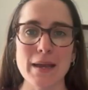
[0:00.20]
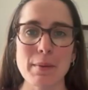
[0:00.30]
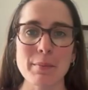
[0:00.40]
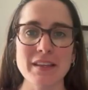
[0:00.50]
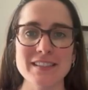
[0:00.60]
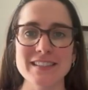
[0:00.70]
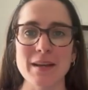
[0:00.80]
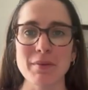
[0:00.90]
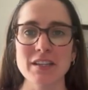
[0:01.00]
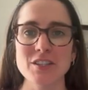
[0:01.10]
I'm Emily, and
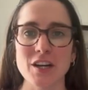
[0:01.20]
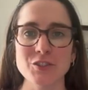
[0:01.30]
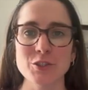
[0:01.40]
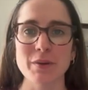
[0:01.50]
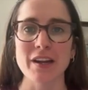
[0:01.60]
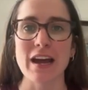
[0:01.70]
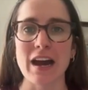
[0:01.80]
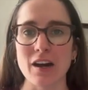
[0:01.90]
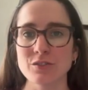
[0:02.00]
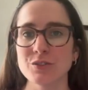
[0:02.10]
today I'm going to talk to you about
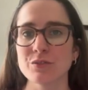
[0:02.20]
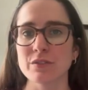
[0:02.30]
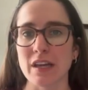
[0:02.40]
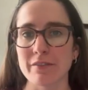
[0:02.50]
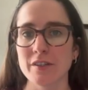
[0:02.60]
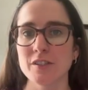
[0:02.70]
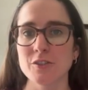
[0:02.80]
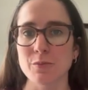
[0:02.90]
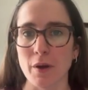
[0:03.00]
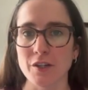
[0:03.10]
how to leverage
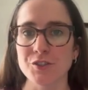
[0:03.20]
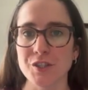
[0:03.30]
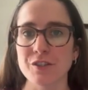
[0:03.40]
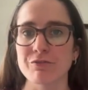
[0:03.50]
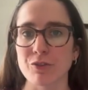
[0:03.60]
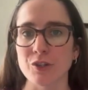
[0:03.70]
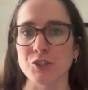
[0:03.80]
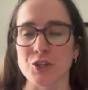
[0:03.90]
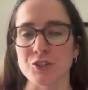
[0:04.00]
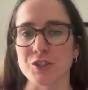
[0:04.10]
Smartsheet for
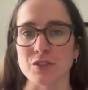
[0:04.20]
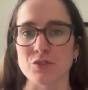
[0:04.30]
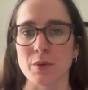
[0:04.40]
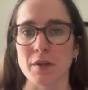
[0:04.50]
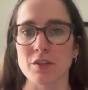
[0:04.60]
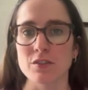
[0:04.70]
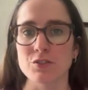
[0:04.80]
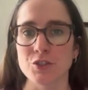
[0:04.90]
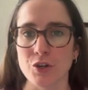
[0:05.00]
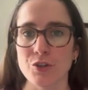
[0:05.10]
churches. So I'm going to
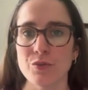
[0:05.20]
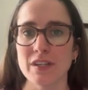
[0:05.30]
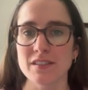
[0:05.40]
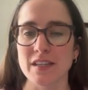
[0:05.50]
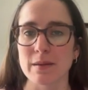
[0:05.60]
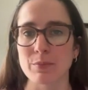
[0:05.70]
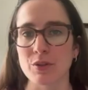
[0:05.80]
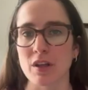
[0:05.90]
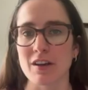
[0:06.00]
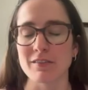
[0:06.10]
show you an
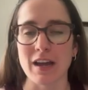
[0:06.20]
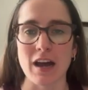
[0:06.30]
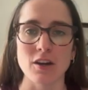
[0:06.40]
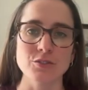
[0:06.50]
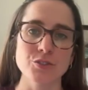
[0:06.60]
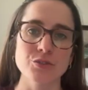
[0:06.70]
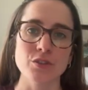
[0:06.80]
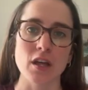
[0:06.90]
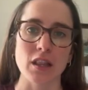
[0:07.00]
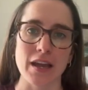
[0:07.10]
example of how to
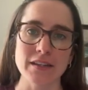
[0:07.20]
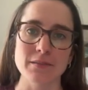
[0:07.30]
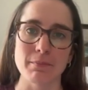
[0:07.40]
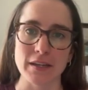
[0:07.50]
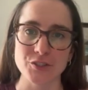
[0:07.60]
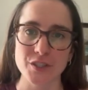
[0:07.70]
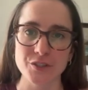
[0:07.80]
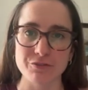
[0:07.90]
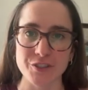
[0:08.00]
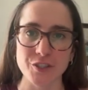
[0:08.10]
collect
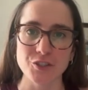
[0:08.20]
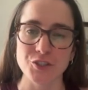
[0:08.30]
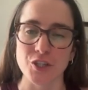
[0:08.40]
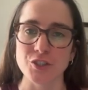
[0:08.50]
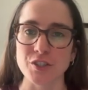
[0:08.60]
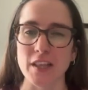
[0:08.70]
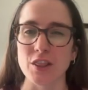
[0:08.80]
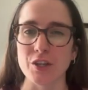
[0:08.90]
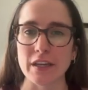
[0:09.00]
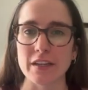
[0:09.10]
metrics for your church
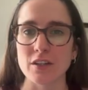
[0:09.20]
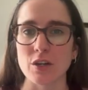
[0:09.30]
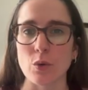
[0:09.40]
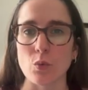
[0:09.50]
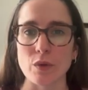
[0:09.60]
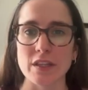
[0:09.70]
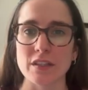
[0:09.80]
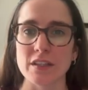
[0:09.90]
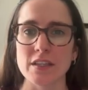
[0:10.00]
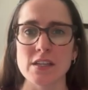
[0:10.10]
and look at it on a
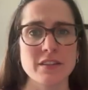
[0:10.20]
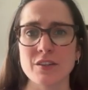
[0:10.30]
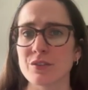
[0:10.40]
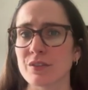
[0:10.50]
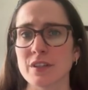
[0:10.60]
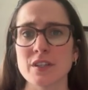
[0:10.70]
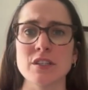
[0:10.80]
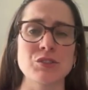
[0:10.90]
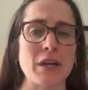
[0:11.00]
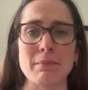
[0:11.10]
weekly,
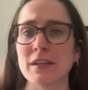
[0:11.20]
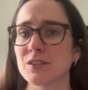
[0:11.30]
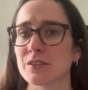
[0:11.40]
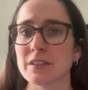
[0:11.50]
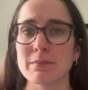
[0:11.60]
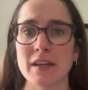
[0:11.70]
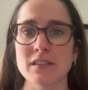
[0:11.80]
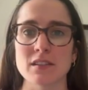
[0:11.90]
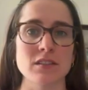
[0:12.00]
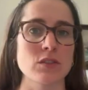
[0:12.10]
yearly, trimesterly
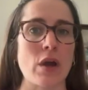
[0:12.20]
basis,